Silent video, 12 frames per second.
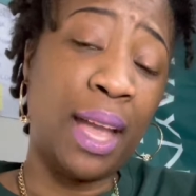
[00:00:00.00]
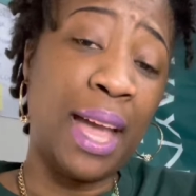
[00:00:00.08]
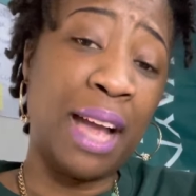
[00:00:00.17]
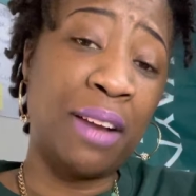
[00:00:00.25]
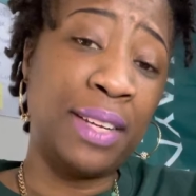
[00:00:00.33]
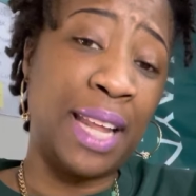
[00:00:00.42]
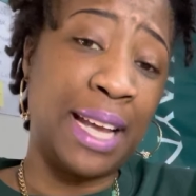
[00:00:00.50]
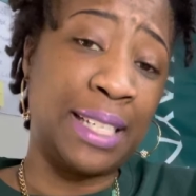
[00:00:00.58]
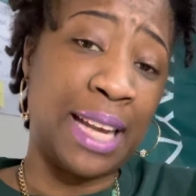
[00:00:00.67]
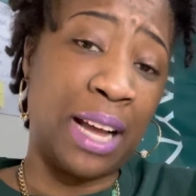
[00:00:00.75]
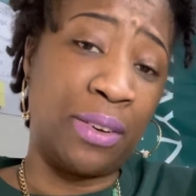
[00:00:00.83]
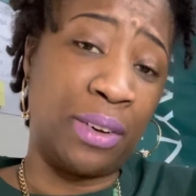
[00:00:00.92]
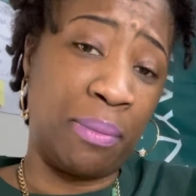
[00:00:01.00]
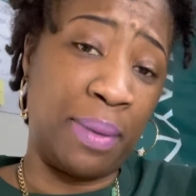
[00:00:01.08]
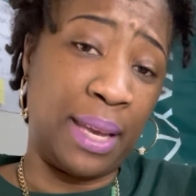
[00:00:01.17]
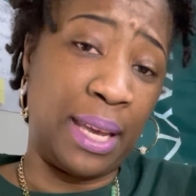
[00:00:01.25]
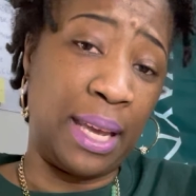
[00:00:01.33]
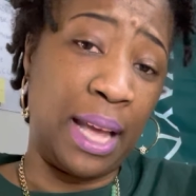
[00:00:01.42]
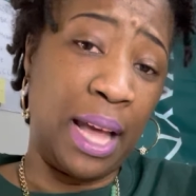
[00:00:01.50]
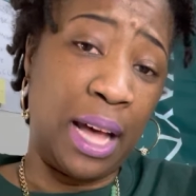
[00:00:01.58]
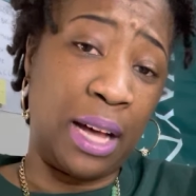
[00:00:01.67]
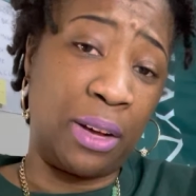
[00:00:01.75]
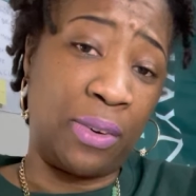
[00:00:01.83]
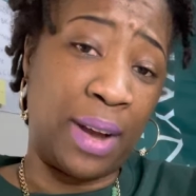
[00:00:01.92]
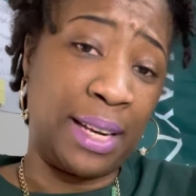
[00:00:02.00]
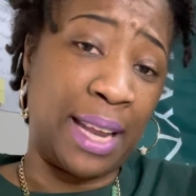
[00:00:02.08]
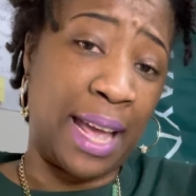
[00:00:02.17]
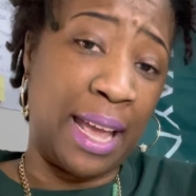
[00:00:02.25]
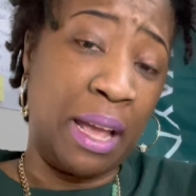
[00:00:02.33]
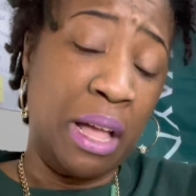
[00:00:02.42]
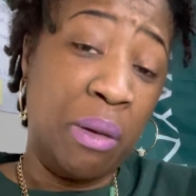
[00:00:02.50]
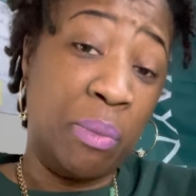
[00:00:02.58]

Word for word: every day is not going to be a great day.